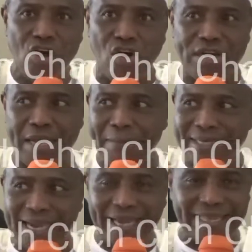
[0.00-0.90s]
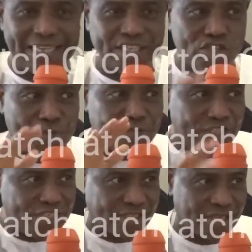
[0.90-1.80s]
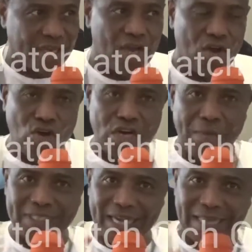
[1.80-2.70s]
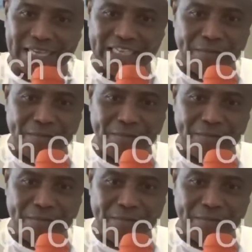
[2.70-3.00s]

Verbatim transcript: on a matter that is sub judice, on a matter that is